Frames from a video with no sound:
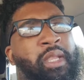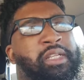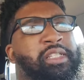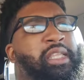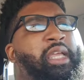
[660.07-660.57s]

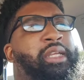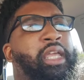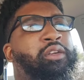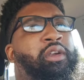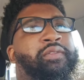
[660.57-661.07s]
just stating
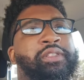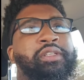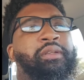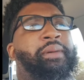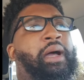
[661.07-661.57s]
their
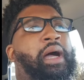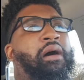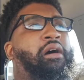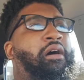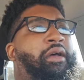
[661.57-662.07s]
grievances about
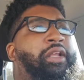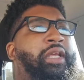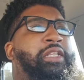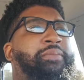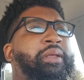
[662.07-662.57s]
how hard
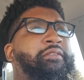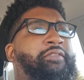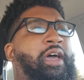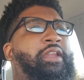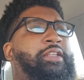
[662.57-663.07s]
it's been to
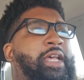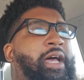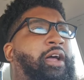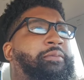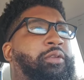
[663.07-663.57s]
find a
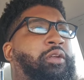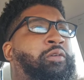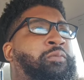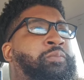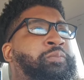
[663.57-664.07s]
job, you know.